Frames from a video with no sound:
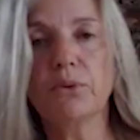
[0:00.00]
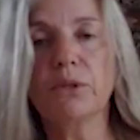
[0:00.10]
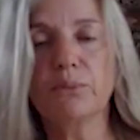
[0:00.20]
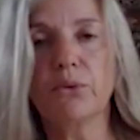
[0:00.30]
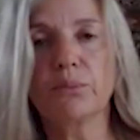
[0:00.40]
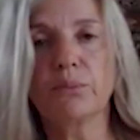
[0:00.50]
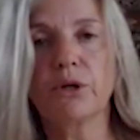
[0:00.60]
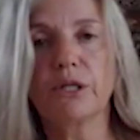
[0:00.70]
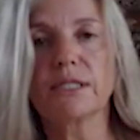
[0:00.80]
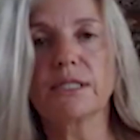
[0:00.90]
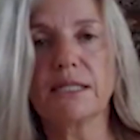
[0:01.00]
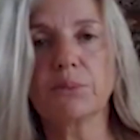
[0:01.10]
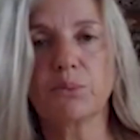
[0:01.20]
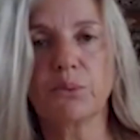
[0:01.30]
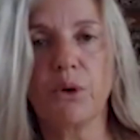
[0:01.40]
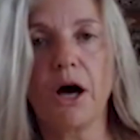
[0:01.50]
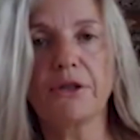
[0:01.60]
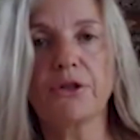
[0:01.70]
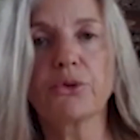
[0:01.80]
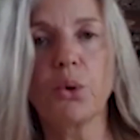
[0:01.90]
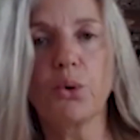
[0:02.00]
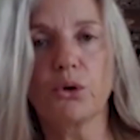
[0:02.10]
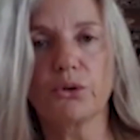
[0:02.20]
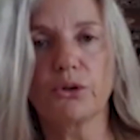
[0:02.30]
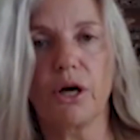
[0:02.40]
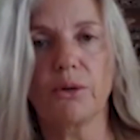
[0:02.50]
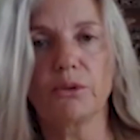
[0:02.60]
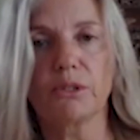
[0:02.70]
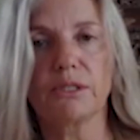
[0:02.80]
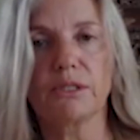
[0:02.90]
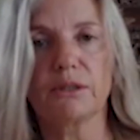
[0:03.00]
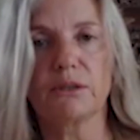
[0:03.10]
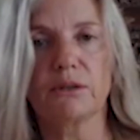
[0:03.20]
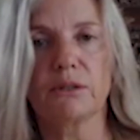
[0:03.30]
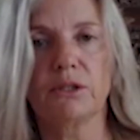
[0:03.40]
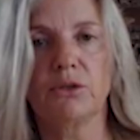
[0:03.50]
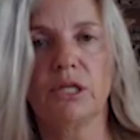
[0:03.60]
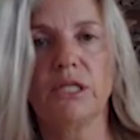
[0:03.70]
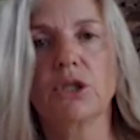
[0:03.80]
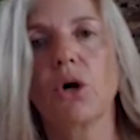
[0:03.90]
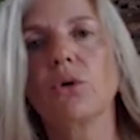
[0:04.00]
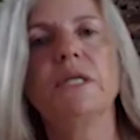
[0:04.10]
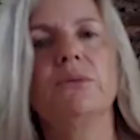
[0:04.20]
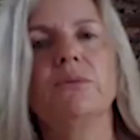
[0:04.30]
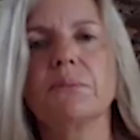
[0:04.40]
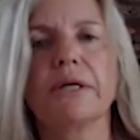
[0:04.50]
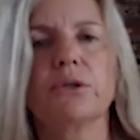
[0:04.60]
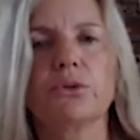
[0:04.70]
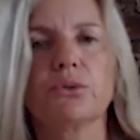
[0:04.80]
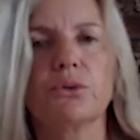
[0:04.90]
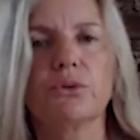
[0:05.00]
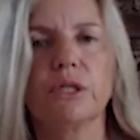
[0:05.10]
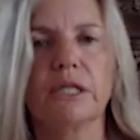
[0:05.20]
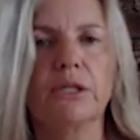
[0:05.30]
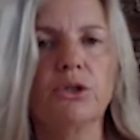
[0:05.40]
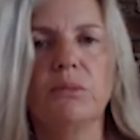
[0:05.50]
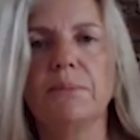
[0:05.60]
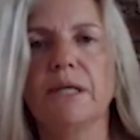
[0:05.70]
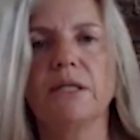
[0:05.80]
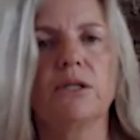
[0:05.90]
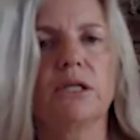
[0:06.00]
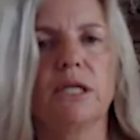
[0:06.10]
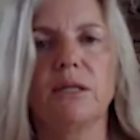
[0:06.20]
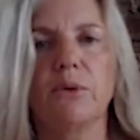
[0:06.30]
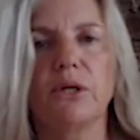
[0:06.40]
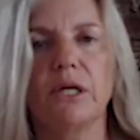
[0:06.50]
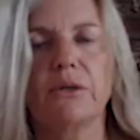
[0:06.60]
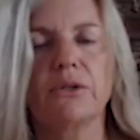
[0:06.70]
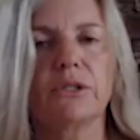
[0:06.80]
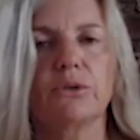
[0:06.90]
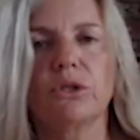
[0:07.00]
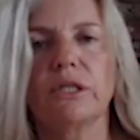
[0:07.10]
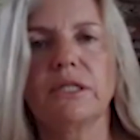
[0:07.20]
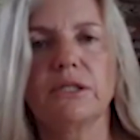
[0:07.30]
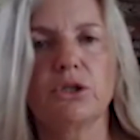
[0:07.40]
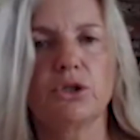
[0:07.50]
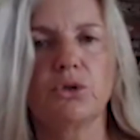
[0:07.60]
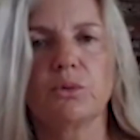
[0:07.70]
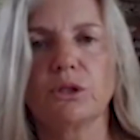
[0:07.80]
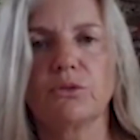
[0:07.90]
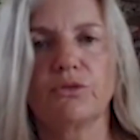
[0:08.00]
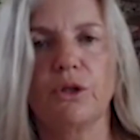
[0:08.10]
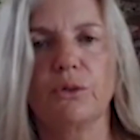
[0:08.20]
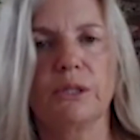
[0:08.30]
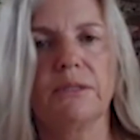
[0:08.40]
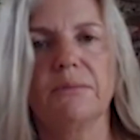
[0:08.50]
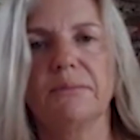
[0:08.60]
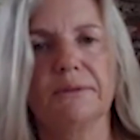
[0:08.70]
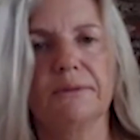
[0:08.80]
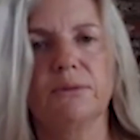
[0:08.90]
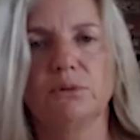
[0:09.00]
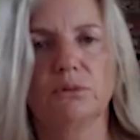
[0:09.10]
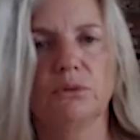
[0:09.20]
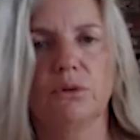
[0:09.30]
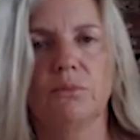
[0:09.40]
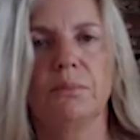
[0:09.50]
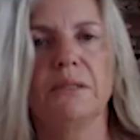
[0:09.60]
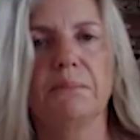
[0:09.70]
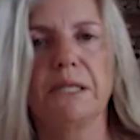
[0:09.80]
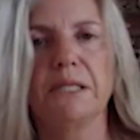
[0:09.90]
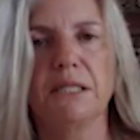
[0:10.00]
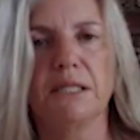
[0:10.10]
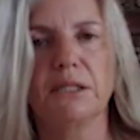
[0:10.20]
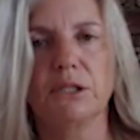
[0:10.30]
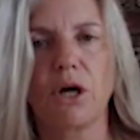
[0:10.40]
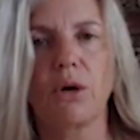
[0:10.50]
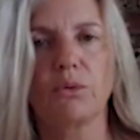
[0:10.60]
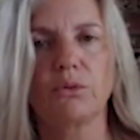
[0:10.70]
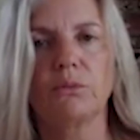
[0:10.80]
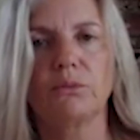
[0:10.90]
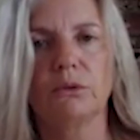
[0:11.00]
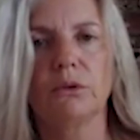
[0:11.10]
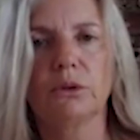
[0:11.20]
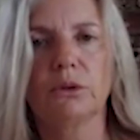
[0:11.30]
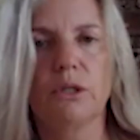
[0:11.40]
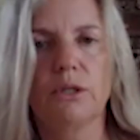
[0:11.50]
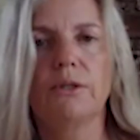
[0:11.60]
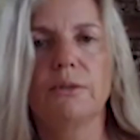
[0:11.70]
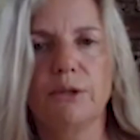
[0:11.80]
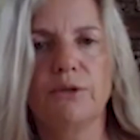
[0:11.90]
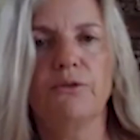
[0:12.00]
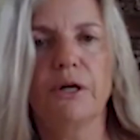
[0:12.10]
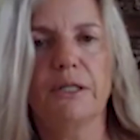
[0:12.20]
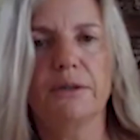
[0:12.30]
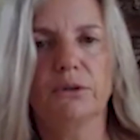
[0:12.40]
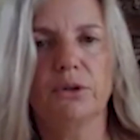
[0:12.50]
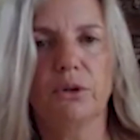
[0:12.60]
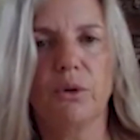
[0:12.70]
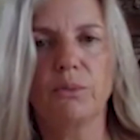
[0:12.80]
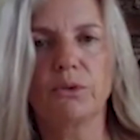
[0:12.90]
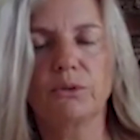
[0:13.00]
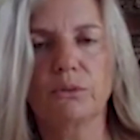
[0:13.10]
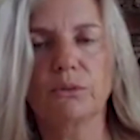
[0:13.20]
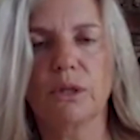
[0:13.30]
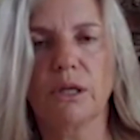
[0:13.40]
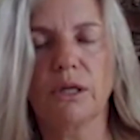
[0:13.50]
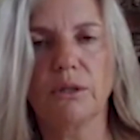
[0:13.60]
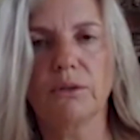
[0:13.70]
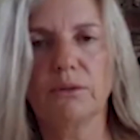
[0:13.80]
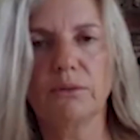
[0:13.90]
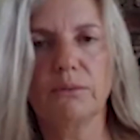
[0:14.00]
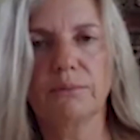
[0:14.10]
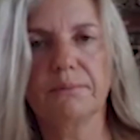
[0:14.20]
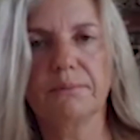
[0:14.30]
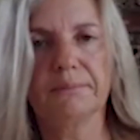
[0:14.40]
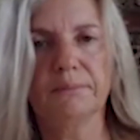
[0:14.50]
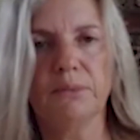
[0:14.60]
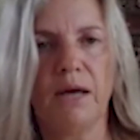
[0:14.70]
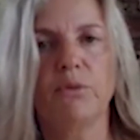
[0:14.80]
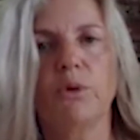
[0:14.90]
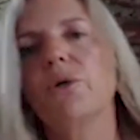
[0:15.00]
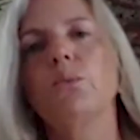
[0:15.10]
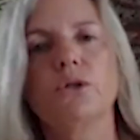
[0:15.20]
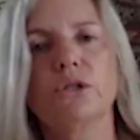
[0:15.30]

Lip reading: an important point because I thought that I was, he told me he was my guru, that he knew me better than anybody else, and all I needed to do was follow him and be obedient, and I would be free. I would uh, have what I